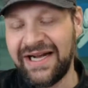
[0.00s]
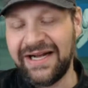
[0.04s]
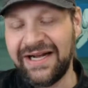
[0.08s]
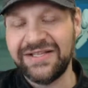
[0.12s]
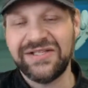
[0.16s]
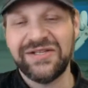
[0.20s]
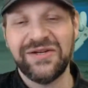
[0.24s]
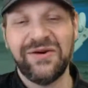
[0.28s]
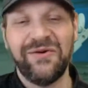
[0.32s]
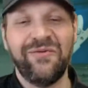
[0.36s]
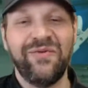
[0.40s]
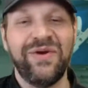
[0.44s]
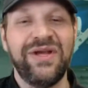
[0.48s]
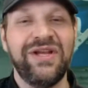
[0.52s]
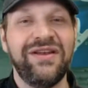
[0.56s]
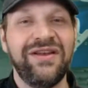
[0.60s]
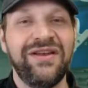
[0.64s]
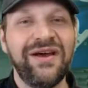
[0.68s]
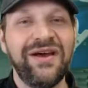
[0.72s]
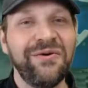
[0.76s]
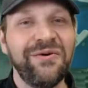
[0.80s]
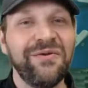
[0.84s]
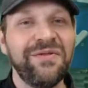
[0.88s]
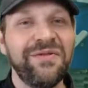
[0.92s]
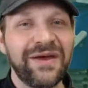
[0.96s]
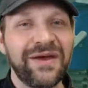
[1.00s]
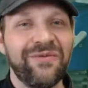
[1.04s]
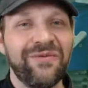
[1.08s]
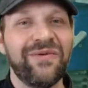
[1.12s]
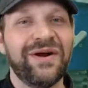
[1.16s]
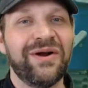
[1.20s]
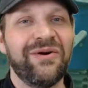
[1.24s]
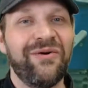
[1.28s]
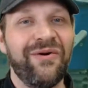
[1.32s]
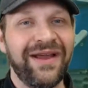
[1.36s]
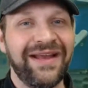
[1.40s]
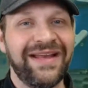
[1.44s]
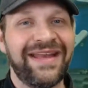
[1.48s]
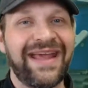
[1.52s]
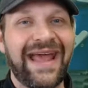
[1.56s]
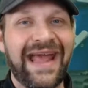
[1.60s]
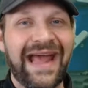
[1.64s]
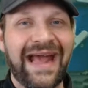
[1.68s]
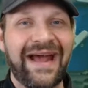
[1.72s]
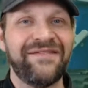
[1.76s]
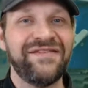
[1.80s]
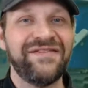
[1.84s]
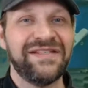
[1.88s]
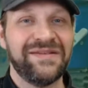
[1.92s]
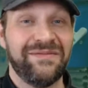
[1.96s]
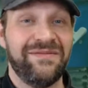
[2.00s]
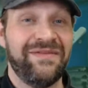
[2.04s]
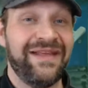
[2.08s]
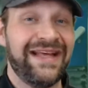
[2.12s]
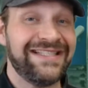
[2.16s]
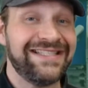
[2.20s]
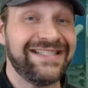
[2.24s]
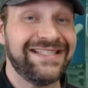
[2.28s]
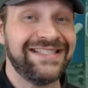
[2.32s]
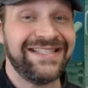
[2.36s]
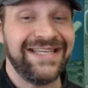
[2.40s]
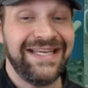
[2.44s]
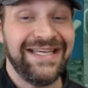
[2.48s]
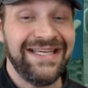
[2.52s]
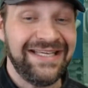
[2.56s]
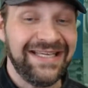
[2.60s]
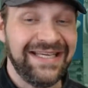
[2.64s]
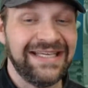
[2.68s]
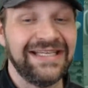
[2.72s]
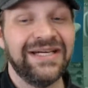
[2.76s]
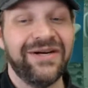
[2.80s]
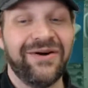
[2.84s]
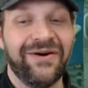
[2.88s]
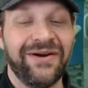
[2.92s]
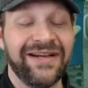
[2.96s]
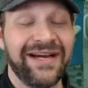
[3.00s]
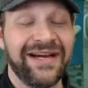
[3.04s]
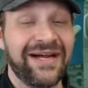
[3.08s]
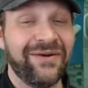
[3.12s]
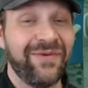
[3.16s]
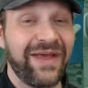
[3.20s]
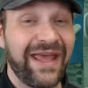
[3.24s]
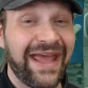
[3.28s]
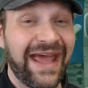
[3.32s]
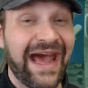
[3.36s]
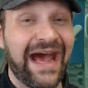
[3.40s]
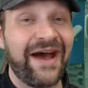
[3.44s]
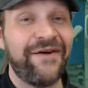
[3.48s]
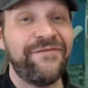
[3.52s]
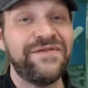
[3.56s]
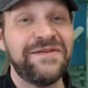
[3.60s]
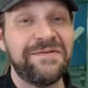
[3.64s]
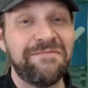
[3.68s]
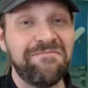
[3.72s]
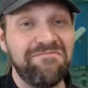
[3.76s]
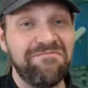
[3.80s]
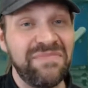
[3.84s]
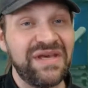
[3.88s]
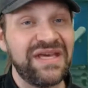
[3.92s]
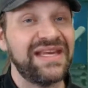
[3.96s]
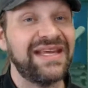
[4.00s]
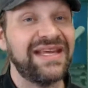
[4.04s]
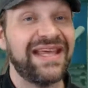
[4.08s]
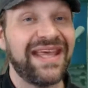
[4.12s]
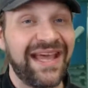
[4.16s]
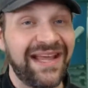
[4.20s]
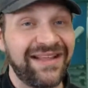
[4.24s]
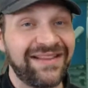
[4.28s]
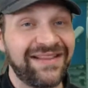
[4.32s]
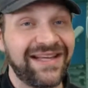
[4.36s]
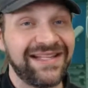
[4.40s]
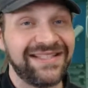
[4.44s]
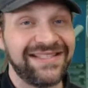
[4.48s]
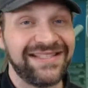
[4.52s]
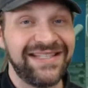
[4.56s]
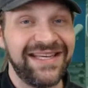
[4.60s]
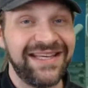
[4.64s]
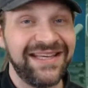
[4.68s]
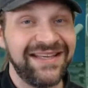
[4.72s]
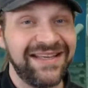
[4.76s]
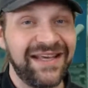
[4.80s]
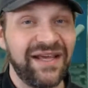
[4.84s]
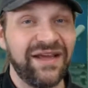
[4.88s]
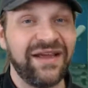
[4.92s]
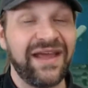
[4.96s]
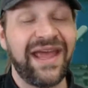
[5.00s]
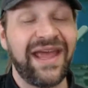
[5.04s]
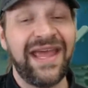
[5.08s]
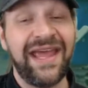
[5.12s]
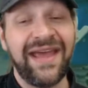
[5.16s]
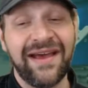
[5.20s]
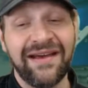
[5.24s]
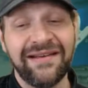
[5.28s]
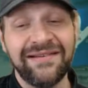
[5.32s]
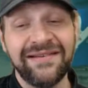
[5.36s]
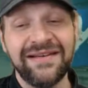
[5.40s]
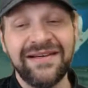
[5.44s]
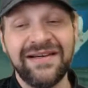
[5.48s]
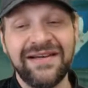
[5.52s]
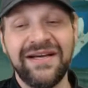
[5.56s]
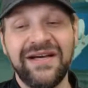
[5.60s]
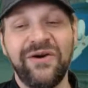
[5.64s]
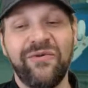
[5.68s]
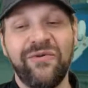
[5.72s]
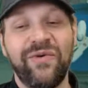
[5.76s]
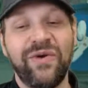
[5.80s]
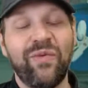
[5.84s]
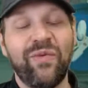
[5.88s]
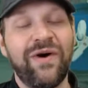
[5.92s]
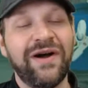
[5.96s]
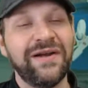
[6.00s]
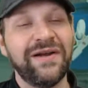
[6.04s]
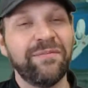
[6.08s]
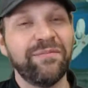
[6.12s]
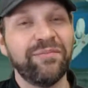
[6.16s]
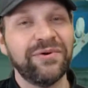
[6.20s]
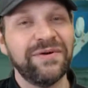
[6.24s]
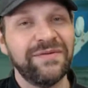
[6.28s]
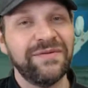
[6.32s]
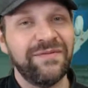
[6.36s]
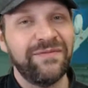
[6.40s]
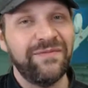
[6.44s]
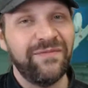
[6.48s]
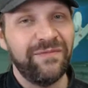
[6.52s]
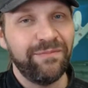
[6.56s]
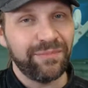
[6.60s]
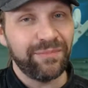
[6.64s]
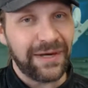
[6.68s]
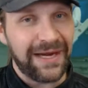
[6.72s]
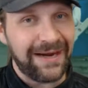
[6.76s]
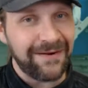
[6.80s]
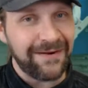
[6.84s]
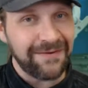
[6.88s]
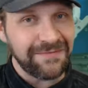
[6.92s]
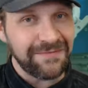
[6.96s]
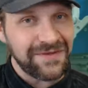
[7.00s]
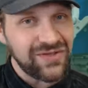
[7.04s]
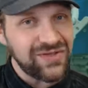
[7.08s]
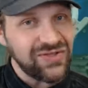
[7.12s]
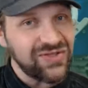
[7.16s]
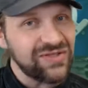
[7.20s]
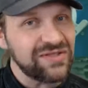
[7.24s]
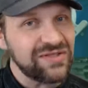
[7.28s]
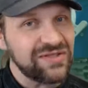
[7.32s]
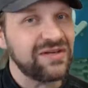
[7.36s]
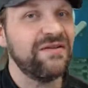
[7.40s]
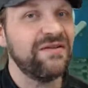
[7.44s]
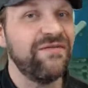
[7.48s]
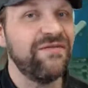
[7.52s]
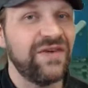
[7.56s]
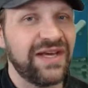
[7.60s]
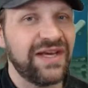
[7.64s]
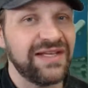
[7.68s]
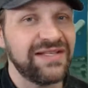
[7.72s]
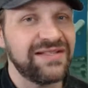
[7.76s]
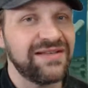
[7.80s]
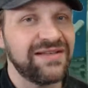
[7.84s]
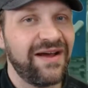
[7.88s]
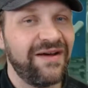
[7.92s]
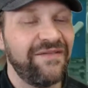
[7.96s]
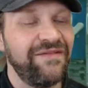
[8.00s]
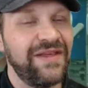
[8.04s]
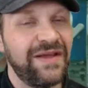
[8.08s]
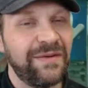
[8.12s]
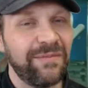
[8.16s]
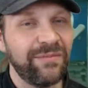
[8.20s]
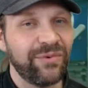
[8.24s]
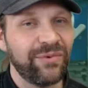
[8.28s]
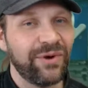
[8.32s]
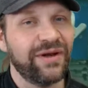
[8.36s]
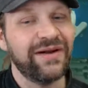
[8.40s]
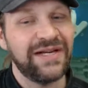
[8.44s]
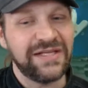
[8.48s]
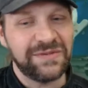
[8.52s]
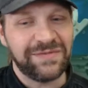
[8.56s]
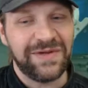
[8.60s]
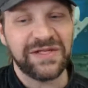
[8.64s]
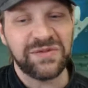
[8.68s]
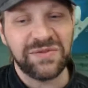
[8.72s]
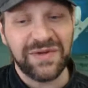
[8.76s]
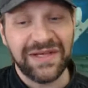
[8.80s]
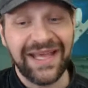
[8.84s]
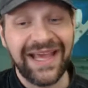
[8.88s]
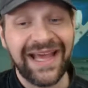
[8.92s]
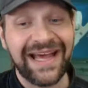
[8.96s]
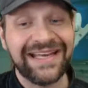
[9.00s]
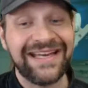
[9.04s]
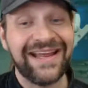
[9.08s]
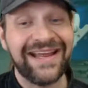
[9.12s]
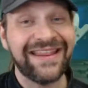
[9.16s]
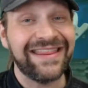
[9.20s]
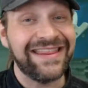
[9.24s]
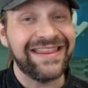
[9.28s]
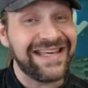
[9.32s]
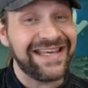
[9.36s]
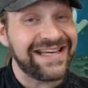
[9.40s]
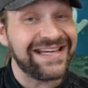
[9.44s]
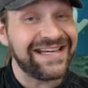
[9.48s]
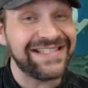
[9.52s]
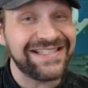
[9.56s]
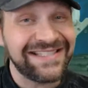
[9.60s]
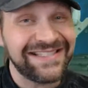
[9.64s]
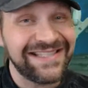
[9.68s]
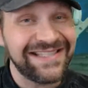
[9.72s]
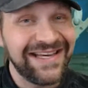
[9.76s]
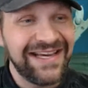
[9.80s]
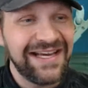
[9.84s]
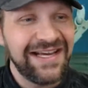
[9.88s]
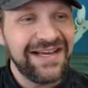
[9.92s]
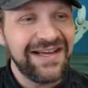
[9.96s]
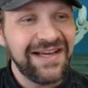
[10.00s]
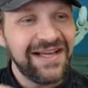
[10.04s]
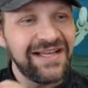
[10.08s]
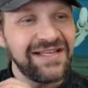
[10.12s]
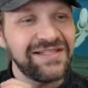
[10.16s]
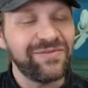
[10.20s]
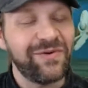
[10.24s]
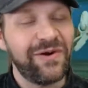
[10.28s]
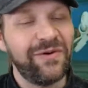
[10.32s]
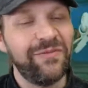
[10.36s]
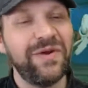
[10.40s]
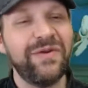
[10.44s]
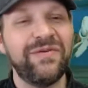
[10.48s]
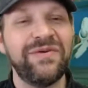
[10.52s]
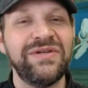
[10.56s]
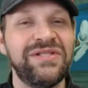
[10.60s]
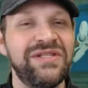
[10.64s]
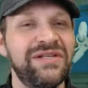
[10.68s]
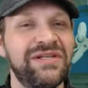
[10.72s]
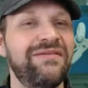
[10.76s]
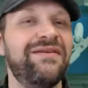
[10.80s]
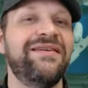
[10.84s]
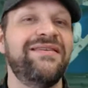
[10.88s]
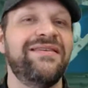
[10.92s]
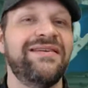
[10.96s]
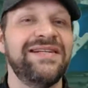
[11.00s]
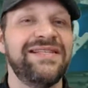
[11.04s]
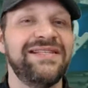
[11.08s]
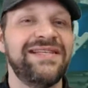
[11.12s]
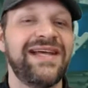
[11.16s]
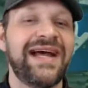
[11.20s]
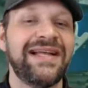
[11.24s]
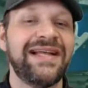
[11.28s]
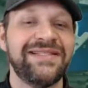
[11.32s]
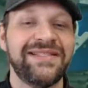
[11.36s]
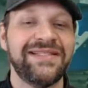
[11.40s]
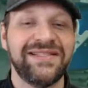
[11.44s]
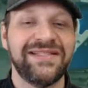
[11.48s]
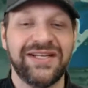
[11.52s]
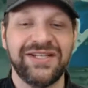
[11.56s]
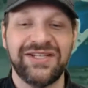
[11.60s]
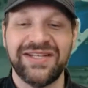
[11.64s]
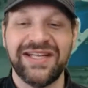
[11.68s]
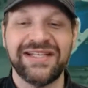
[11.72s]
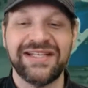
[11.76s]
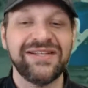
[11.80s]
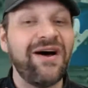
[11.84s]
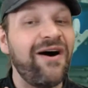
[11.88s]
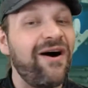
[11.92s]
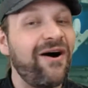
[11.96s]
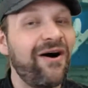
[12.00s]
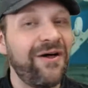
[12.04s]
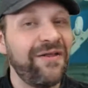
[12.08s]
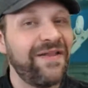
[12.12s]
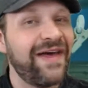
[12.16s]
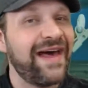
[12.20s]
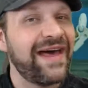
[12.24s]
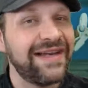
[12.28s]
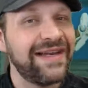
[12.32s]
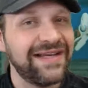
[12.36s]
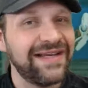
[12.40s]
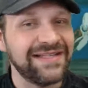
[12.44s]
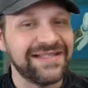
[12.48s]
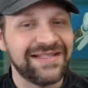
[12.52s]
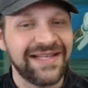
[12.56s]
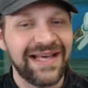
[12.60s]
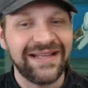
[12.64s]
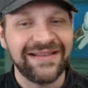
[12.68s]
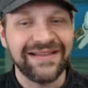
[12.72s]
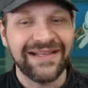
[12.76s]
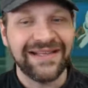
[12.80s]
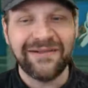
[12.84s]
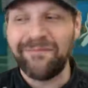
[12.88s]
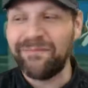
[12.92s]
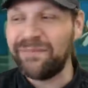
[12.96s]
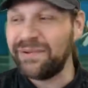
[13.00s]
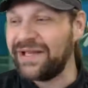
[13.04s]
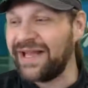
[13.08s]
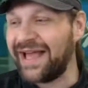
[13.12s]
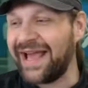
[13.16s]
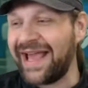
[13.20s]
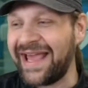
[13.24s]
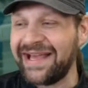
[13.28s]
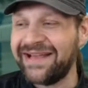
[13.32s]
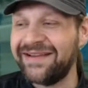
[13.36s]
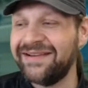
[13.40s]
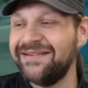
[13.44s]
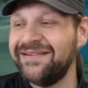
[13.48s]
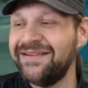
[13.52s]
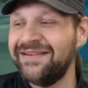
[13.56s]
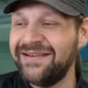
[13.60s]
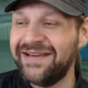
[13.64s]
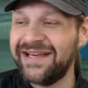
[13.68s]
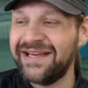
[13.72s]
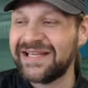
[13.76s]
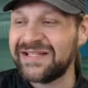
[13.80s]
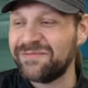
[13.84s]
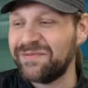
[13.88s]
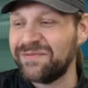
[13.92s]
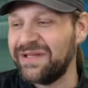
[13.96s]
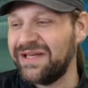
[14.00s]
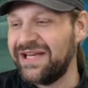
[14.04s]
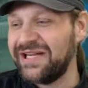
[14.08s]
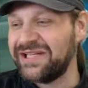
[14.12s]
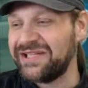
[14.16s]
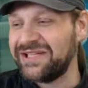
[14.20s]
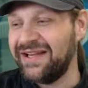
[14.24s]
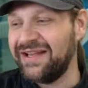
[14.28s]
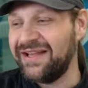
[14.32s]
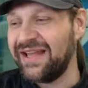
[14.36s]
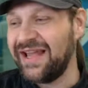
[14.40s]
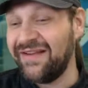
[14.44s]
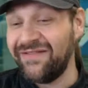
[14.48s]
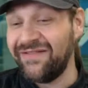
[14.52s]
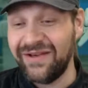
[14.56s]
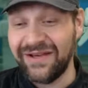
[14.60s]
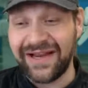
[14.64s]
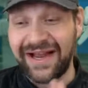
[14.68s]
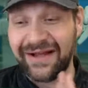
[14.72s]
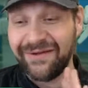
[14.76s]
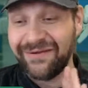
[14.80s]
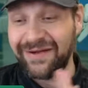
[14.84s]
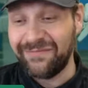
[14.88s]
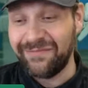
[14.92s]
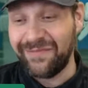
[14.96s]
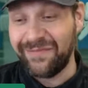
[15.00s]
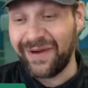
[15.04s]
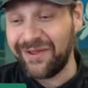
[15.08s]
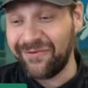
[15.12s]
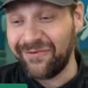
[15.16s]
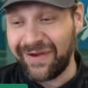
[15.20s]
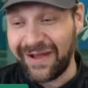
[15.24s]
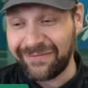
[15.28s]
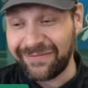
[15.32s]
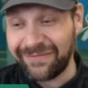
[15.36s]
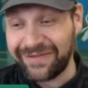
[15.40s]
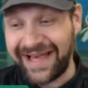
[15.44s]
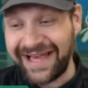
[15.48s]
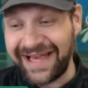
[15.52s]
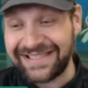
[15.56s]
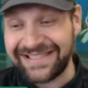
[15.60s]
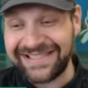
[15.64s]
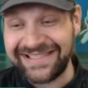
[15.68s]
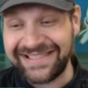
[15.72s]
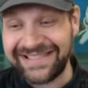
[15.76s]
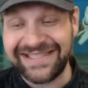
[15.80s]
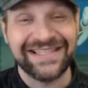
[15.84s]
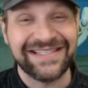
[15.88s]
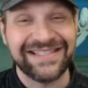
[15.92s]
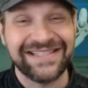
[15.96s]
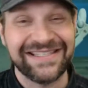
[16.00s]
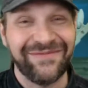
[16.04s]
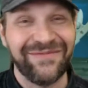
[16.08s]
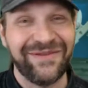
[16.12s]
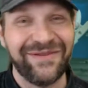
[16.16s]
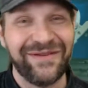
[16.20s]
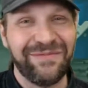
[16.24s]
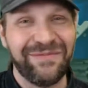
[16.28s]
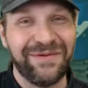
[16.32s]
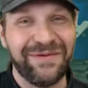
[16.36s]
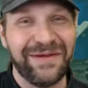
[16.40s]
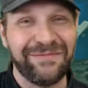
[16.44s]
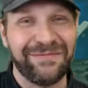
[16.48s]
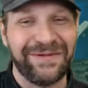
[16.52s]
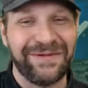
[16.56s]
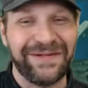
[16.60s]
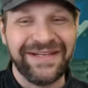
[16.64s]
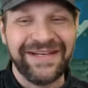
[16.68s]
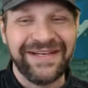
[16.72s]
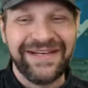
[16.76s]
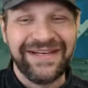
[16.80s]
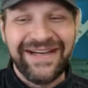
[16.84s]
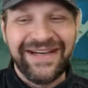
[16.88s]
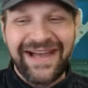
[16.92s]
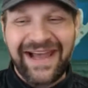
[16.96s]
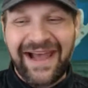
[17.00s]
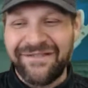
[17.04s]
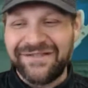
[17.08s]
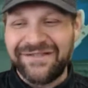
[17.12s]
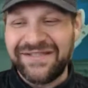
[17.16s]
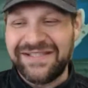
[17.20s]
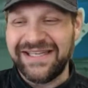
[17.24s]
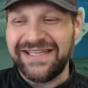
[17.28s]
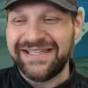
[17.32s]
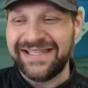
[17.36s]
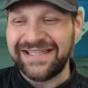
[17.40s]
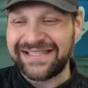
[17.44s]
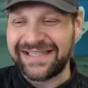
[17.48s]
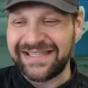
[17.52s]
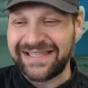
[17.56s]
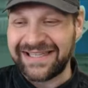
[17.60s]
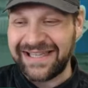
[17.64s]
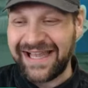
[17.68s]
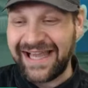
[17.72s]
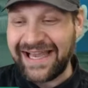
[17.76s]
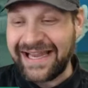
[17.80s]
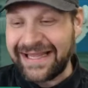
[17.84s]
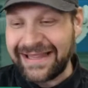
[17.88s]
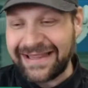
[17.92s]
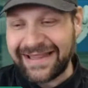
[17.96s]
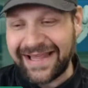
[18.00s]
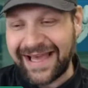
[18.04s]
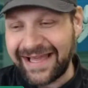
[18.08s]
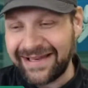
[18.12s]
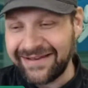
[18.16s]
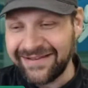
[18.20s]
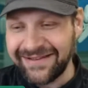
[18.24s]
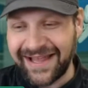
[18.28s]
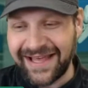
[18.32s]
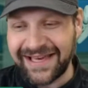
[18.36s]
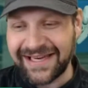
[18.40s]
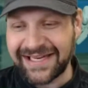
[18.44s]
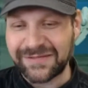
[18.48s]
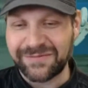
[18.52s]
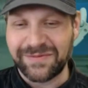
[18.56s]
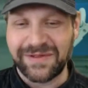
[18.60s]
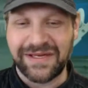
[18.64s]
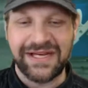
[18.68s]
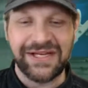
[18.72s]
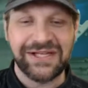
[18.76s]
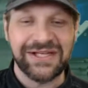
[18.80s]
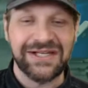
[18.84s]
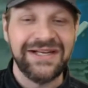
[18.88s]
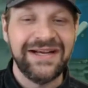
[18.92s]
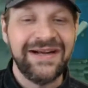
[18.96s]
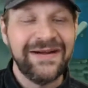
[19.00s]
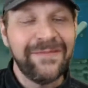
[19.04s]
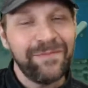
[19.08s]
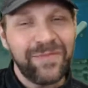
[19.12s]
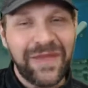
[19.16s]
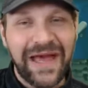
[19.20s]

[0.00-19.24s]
So we know that we're going to have some of that sinking going on. We have to mitigate that sinking, and we want to prepare the surface of the embroidery as best we can. Now, this is what we would do under a satin stitch. That's all that is. That little plank explanation I gave you, and by the way, I'm glad to see that some of you people have seen this and like that explanation.